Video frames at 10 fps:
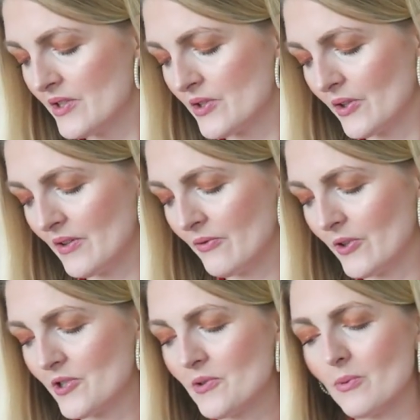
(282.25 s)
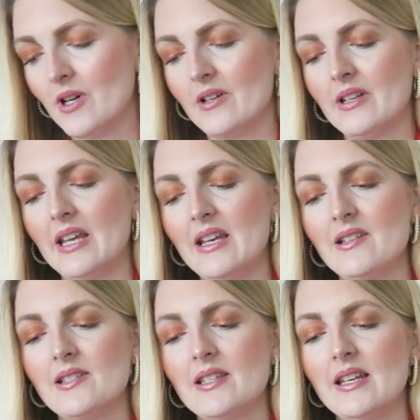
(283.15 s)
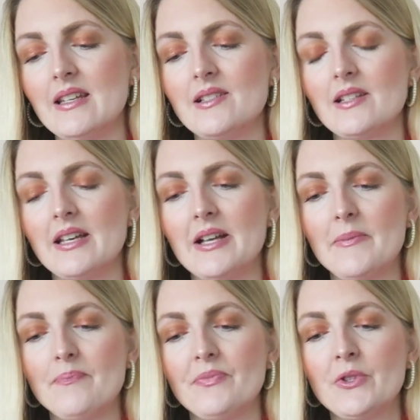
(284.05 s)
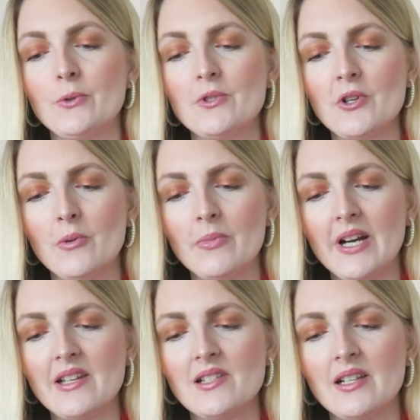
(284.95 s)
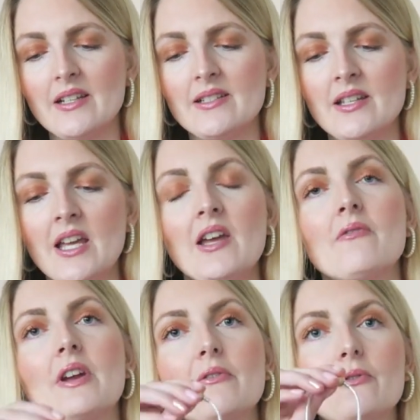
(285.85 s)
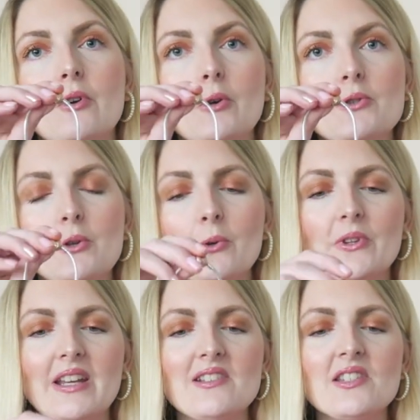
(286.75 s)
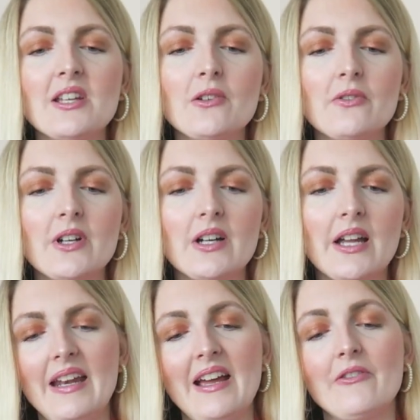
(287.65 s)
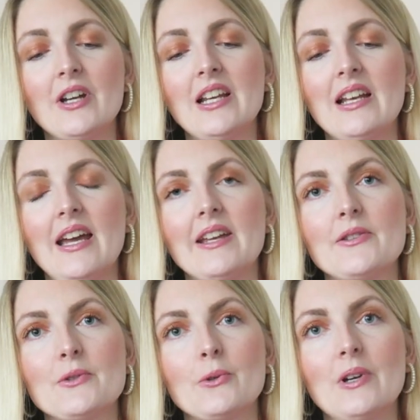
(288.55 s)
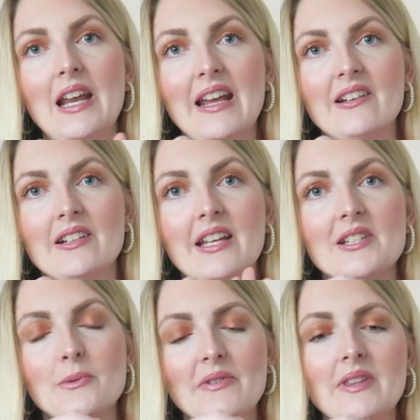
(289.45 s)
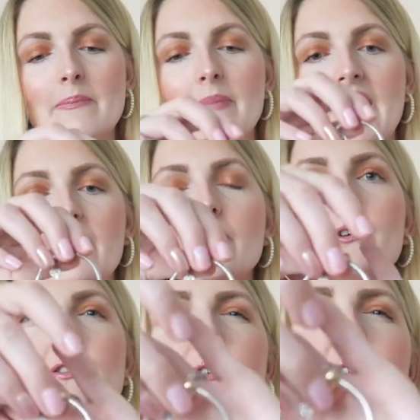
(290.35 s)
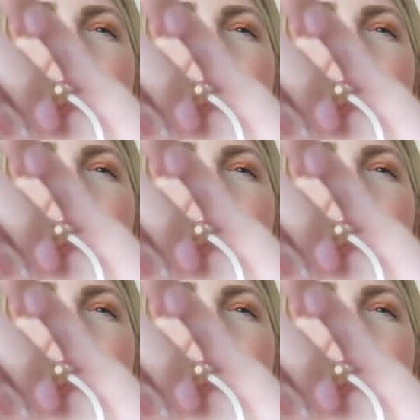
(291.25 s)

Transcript: so the first one is this um, two-tone bracelet with rose gold and silver and I really like to layer this with the bangle so